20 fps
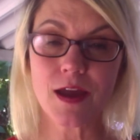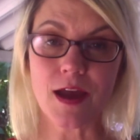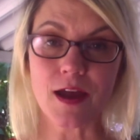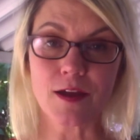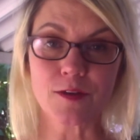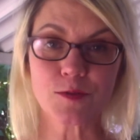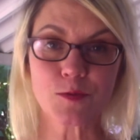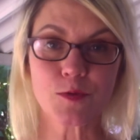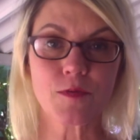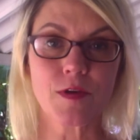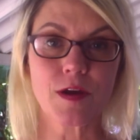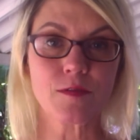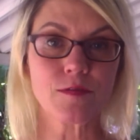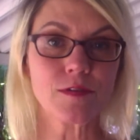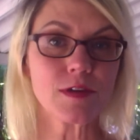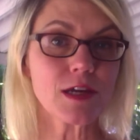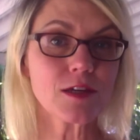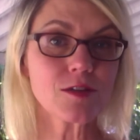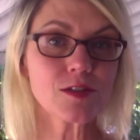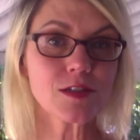outdoor
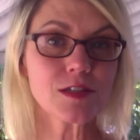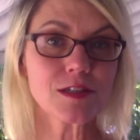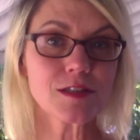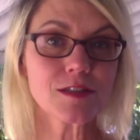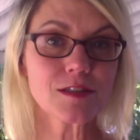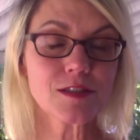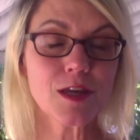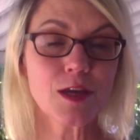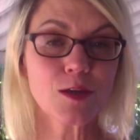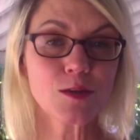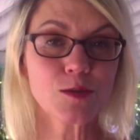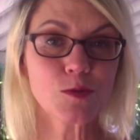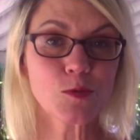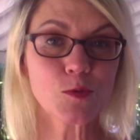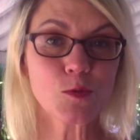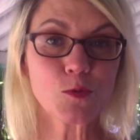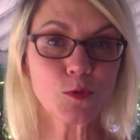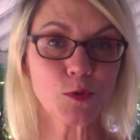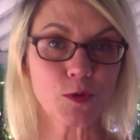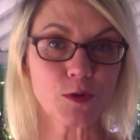recreationists,
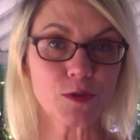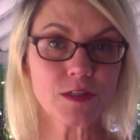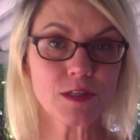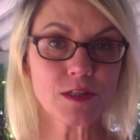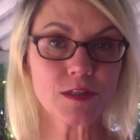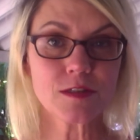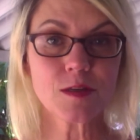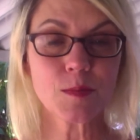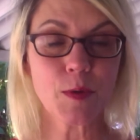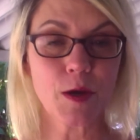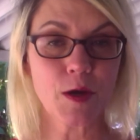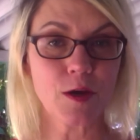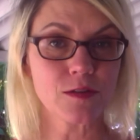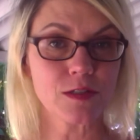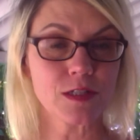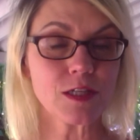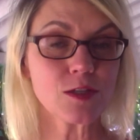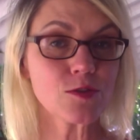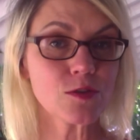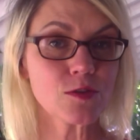school nurses,
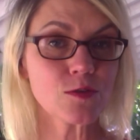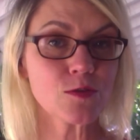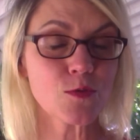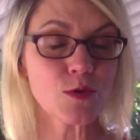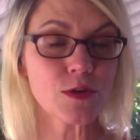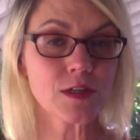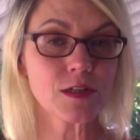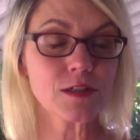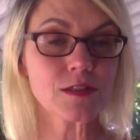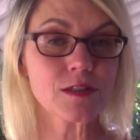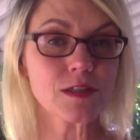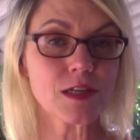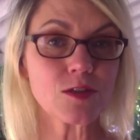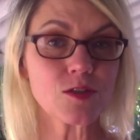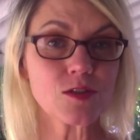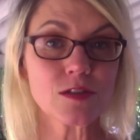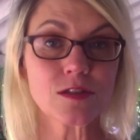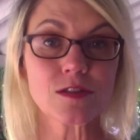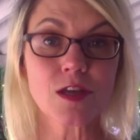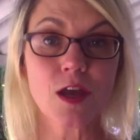parent-teacher
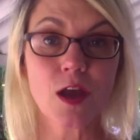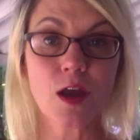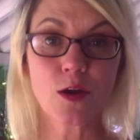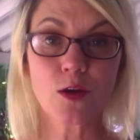organizations,